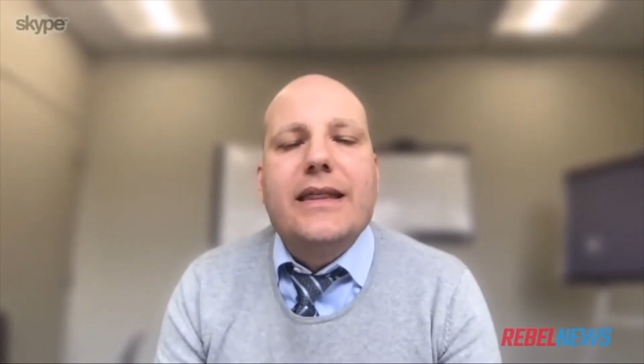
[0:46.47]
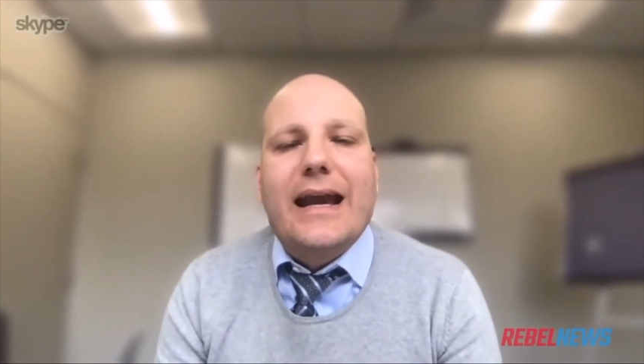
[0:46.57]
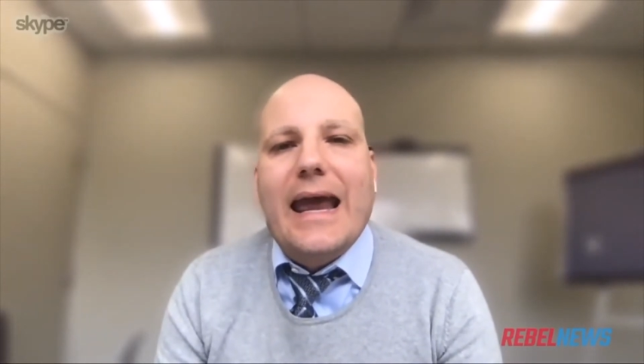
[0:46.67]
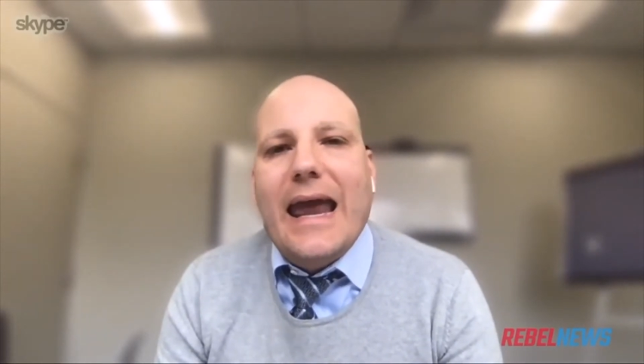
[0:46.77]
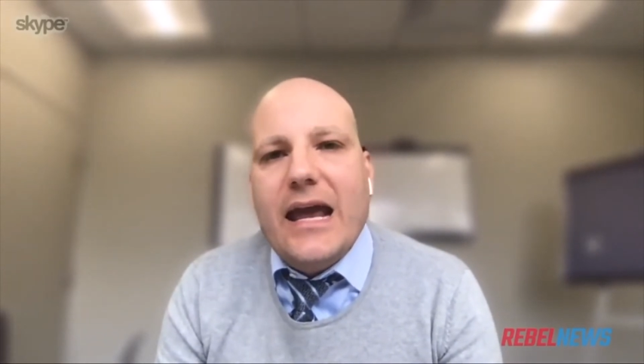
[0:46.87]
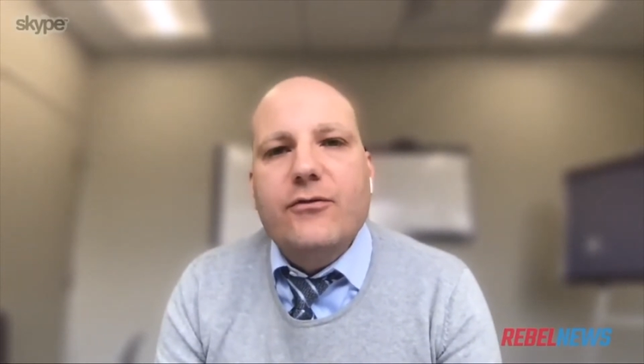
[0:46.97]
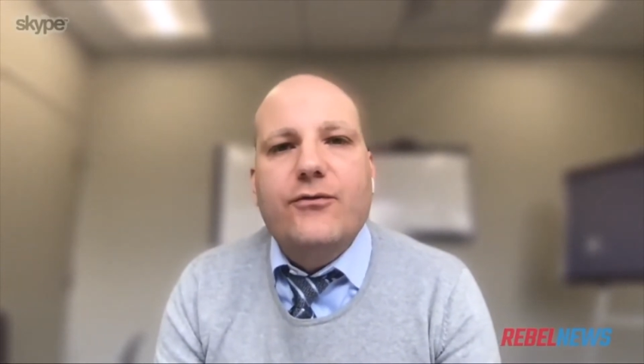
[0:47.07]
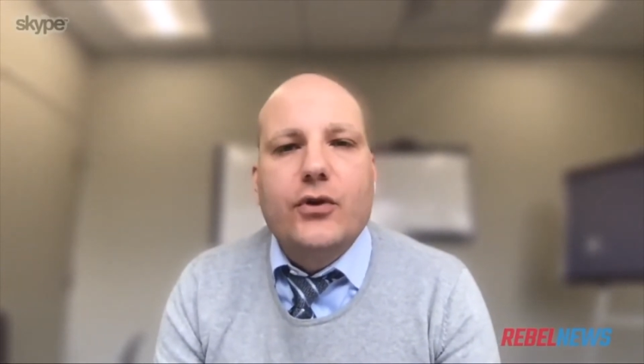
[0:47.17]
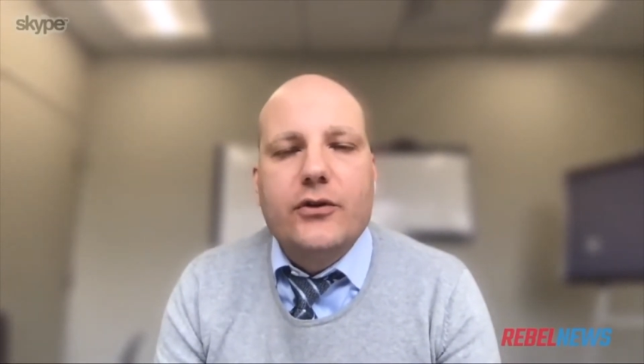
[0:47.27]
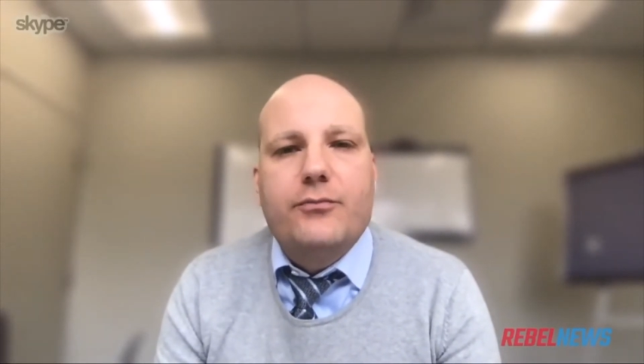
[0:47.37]
that a
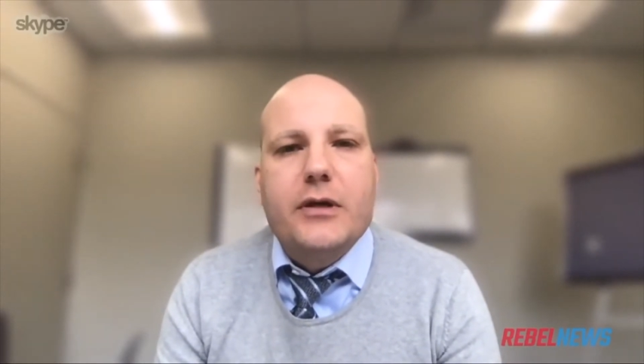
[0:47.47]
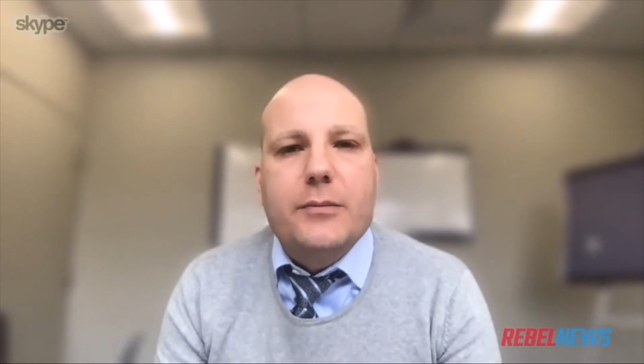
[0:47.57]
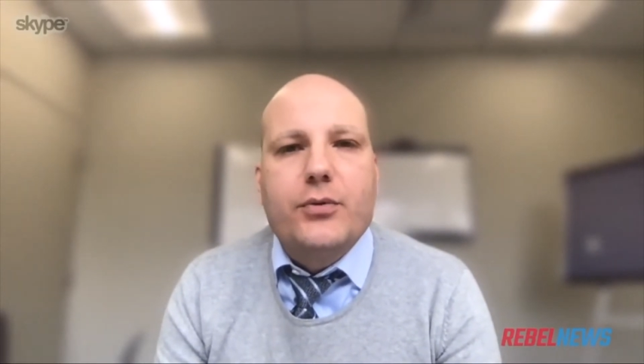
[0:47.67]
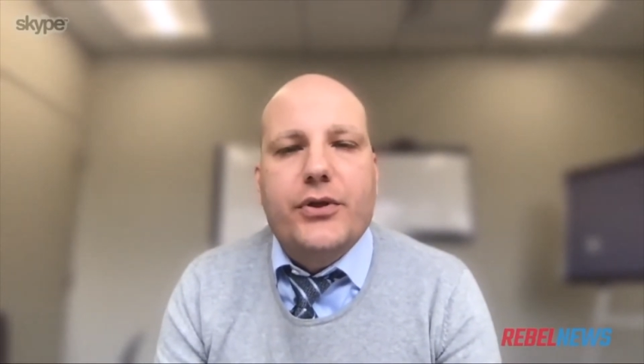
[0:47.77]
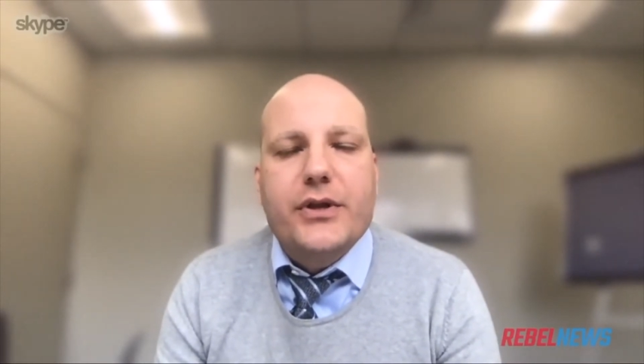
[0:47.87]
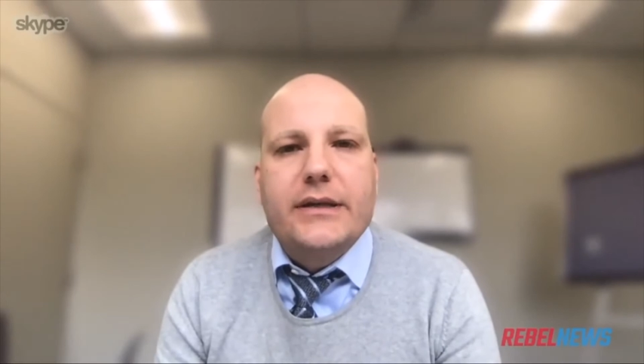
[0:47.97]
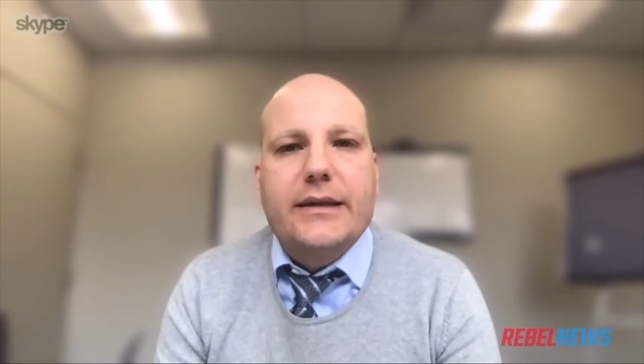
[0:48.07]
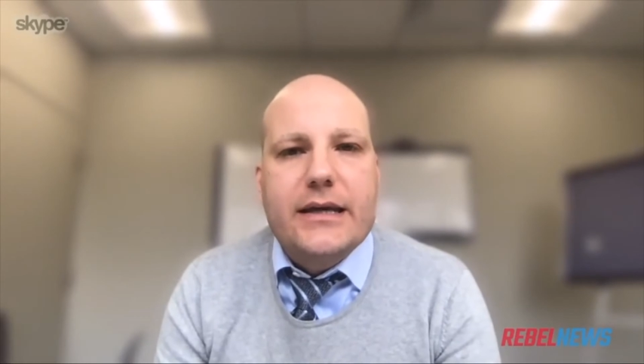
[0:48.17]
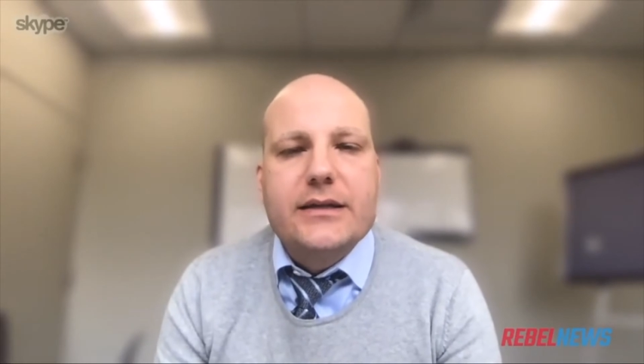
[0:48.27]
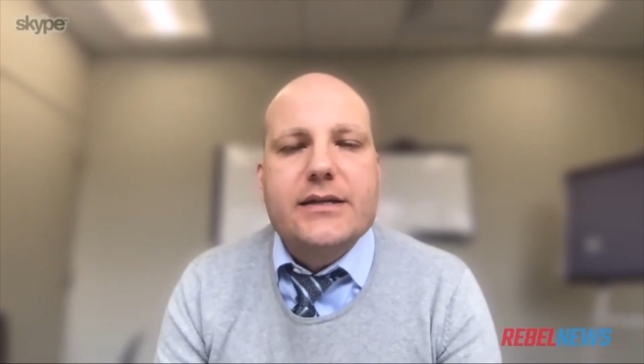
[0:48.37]
handful of people think
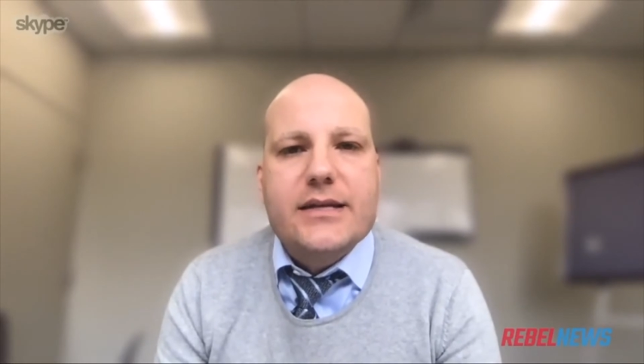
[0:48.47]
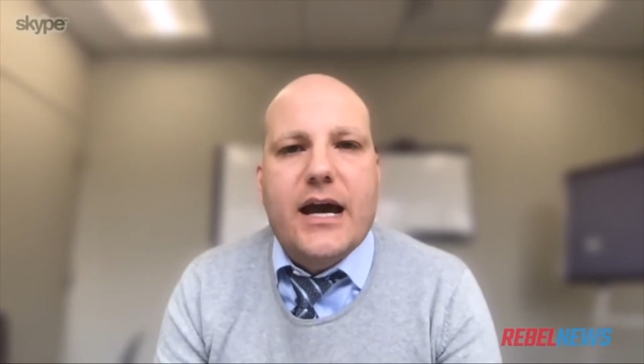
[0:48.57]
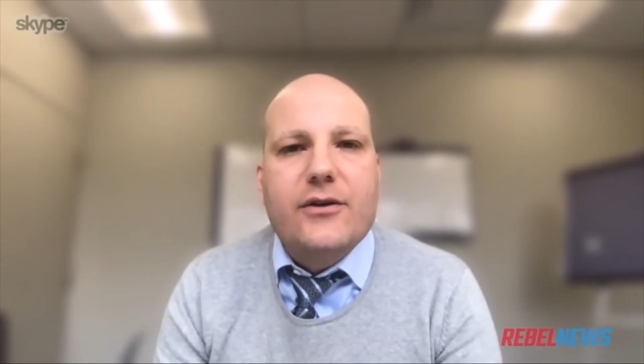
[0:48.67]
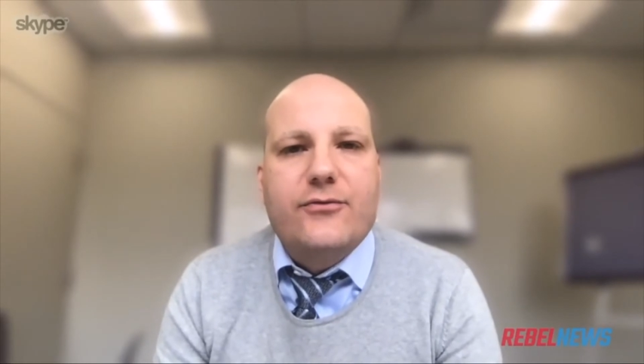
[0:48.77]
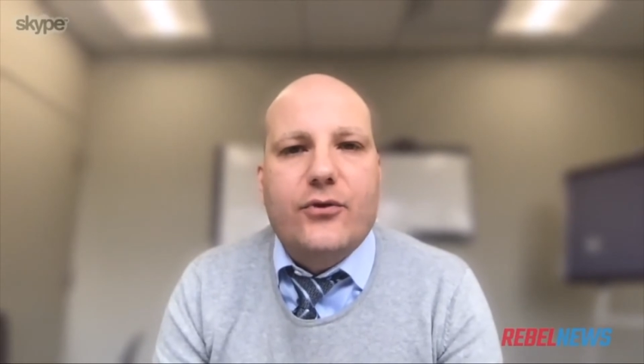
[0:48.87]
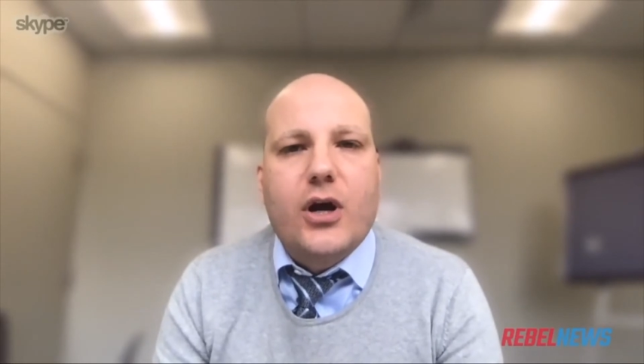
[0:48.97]
that they can decide